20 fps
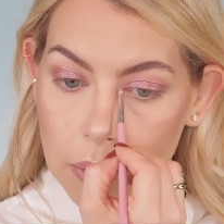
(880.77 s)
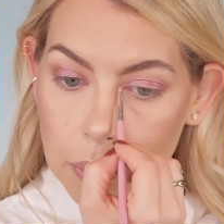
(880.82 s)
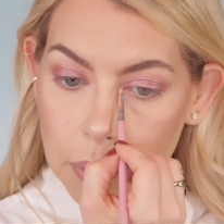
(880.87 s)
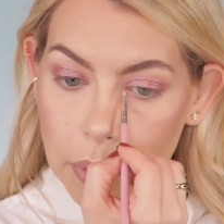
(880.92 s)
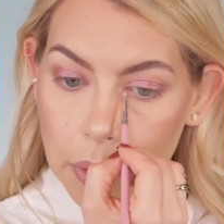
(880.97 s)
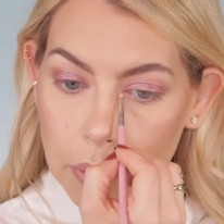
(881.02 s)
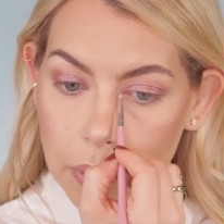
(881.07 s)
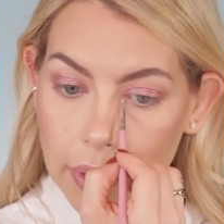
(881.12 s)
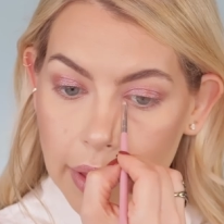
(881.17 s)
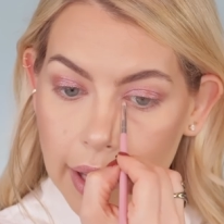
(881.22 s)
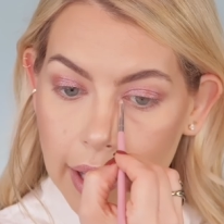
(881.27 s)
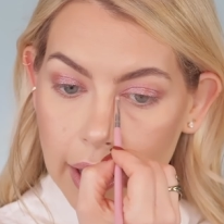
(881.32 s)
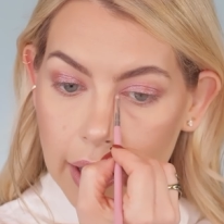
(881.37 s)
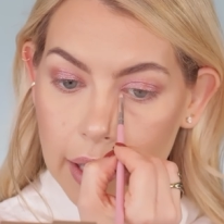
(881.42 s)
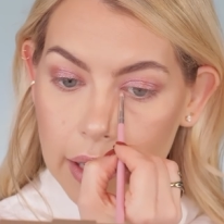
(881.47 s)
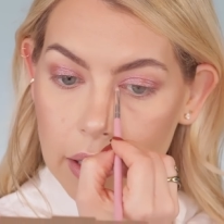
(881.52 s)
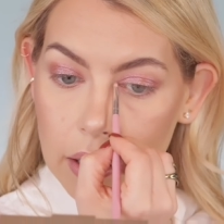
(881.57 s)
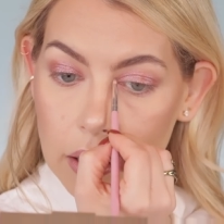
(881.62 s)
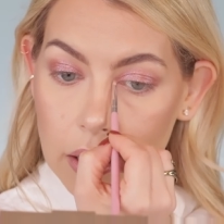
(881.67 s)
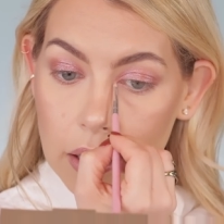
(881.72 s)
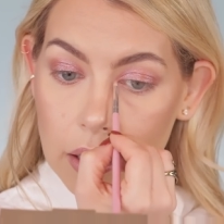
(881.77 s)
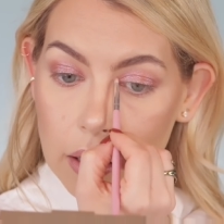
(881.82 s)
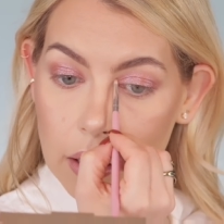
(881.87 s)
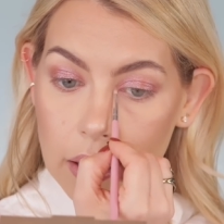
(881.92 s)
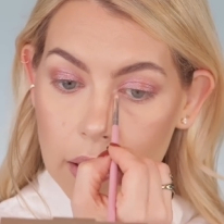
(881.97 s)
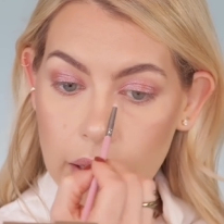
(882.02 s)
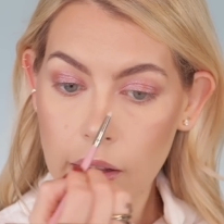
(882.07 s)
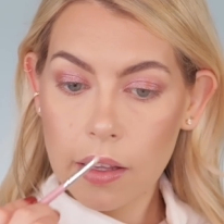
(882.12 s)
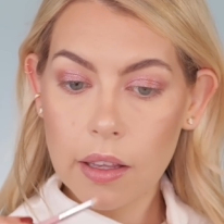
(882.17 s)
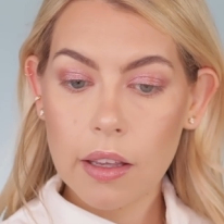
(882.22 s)
throw that
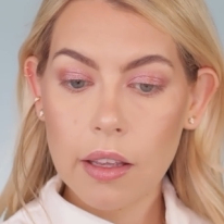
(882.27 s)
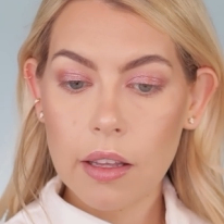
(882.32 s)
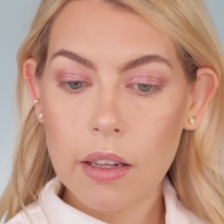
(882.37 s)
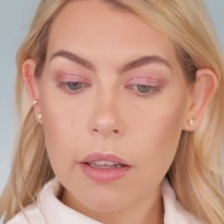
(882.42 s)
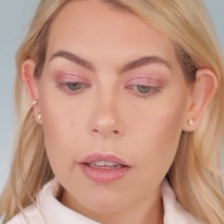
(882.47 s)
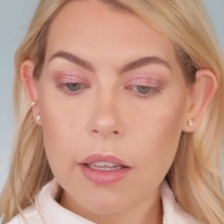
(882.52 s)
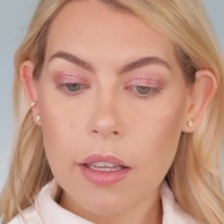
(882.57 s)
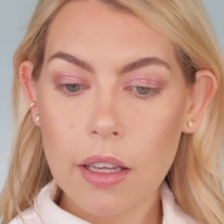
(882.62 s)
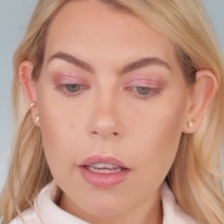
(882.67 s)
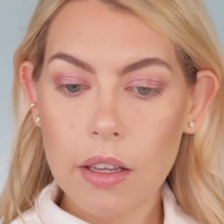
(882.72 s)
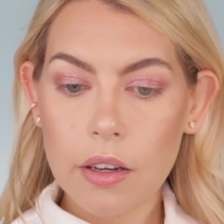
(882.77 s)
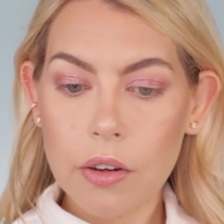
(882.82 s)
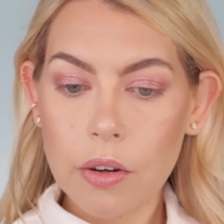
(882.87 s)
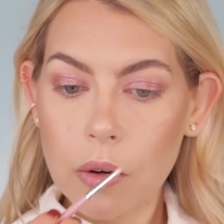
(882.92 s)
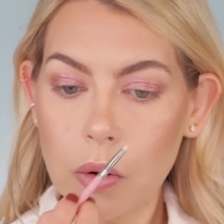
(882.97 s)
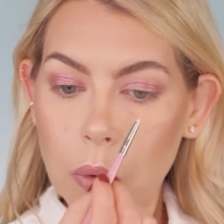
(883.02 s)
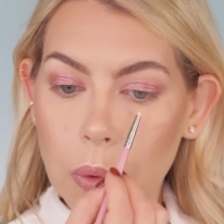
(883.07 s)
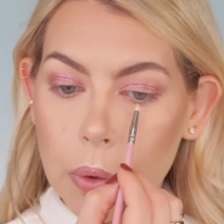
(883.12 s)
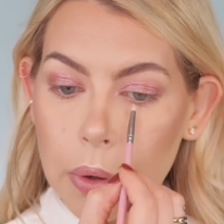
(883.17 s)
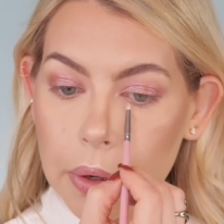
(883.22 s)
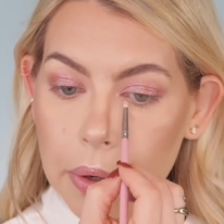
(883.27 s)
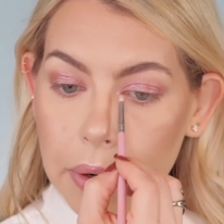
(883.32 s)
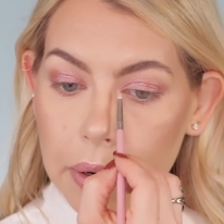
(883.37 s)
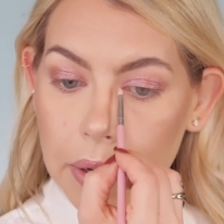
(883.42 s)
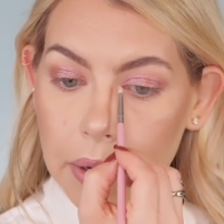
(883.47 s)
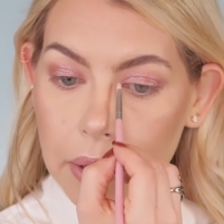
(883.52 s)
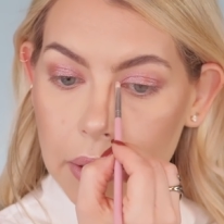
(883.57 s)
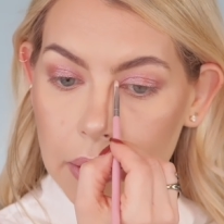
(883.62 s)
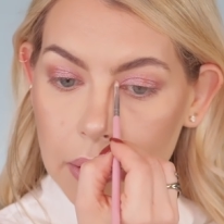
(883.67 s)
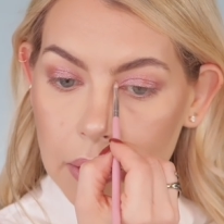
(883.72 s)
in the inner
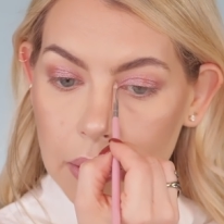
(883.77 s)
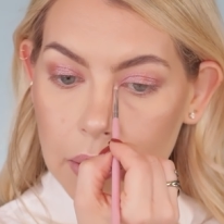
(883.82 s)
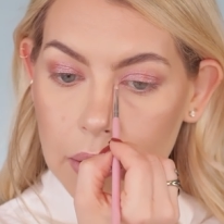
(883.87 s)
corner.